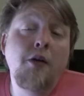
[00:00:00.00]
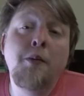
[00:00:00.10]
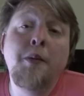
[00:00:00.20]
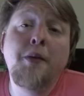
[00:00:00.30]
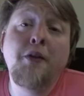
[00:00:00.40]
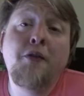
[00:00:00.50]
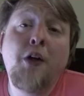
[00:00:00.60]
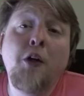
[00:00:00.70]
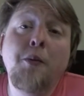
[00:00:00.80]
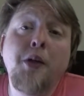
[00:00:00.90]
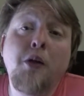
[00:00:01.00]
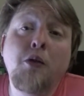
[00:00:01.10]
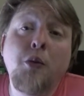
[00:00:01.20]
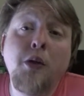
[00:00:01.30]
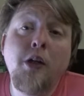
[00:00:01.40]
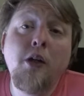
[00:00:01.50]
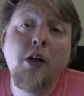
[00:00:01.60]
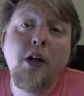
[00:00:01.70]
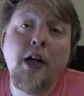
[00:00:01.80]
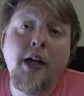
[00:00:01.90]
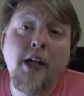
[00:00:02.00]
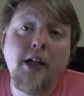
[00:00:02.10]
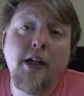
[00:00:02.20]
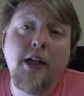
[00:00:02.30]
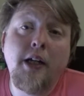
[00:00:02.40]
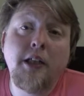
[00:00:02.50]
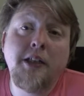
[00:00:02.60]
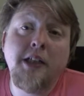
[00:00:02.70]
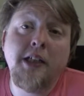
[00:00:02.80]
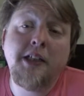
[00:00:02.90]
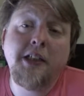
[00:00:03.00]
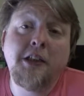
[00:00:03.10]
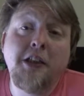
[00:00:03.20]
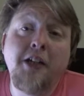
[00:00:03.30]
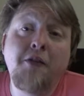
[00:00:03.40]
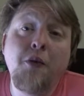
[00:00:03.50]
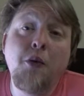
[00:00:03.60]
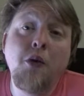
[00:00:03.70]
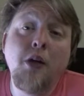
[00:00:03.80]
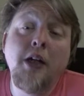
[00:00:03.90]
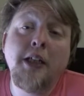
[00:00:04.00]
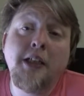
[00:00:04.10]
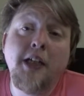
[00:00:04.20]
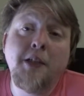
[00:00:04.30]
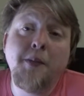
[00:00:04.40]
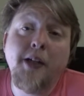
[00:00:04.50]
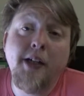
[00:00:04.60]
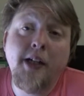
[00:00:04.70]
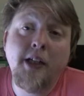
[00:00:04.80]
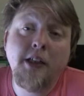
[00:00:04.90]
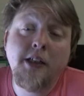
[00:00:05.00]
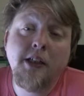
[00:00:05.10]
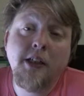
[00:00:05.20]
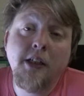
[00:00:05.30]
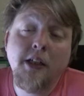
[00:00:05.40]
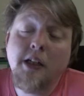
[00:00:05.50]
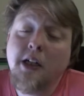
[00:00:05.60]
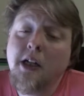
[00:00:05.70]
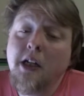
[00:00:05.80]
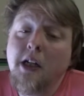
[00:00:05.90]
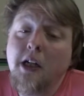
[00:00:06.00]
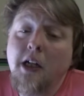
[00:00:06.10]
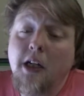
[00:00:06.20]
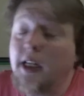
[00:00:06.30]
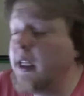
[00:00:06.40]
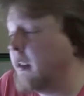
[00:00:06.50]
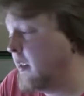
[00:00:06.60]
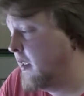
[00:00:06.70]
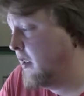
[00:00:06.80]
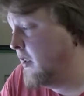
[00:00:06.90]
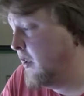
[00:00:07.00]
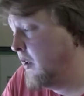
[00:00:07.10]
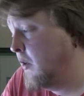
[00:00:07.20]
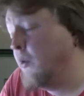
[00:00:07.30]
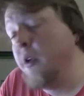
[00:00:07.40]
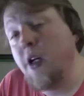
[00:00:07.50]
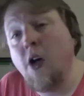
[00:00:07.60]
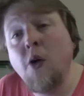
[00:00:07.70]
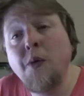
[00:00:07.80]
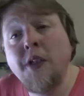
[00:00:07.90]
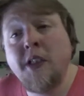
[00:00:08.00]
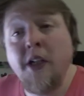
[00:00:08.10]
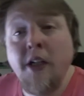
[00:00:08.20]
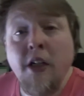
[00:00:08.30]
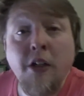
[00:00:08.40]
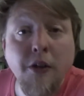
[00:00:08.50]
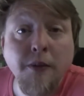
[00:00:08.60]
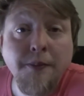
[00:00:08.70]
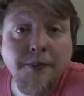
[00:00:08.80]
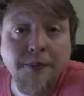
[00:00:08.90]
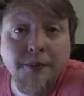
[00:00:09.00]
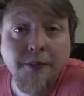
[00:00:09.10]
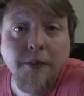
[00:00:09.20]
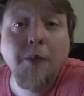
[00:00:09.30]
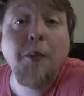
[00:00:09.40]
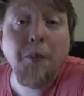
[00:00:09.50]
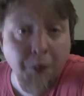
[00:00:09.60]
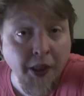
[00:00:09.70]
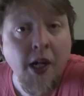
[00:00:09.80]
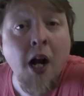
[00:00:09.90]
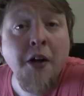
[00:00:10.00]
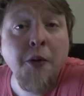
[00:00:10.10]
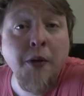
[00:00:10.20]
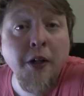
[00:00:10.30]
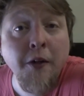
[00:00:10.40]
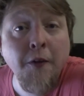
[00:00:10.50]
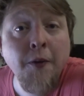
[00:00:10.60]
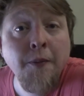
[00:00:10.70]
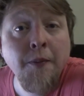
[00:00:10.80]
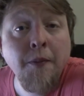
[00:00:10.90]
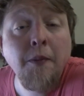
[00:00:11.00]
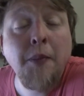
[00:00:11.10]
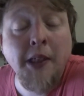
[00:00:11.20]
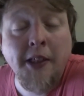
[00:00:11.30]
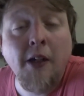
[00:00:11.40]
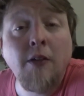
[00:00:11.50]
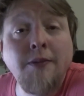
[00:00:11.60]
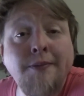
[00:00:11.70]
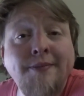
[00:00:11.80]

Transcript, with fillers: Remember to follow me on Twitter at XSSJ4, Ace Iceman X. And what I always tell you to do be kind to one another. Peace out.